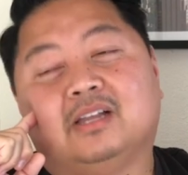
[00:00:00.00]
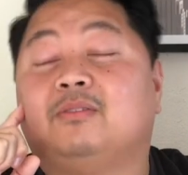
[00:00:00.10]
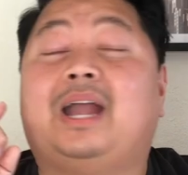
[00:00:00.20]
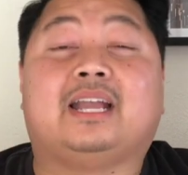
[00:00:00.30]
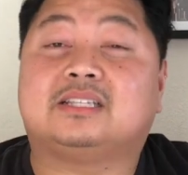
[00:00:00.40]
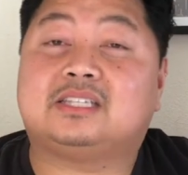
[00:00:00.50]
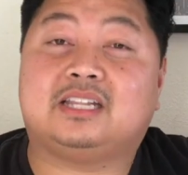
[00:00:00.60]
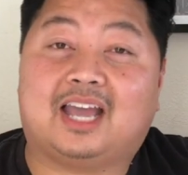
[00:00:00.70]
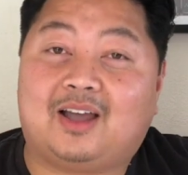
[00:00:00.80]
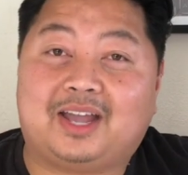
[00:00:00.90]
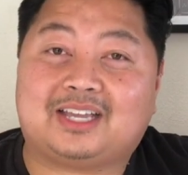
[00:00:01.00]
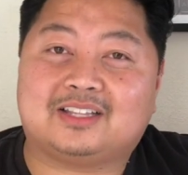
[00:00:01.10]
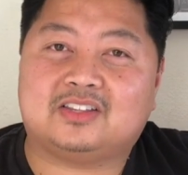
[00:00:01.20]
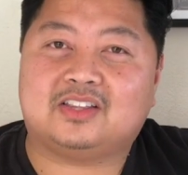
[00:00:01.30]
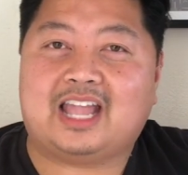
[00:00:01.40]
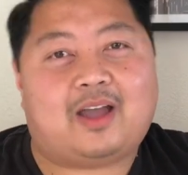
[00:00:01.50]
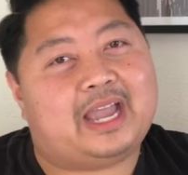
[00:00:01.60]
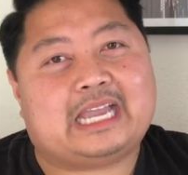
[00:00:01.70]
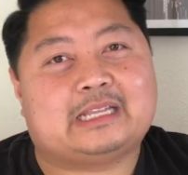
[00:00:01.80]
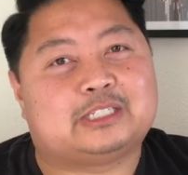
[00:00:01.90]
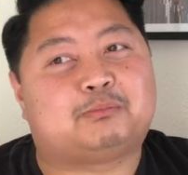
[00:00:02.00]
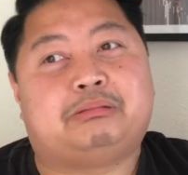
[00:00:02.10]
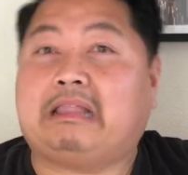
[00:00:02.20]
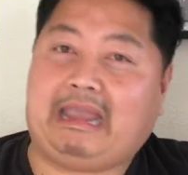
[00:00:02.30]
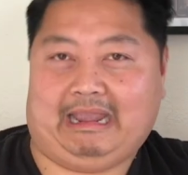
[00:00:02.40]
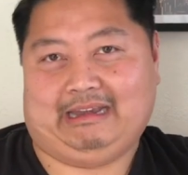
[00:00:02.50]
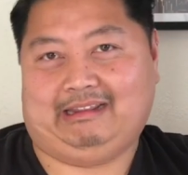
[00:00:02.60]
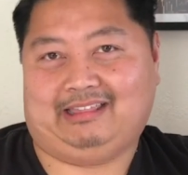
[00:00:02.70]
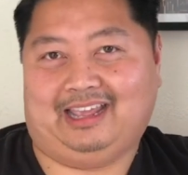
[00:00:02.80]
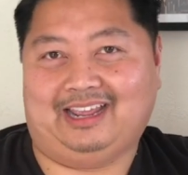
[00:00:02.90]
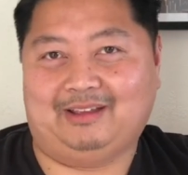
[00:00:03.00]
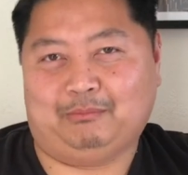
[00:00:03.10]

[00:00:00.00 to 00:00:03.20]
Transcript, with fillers: Right. See now I can now I can just play anything.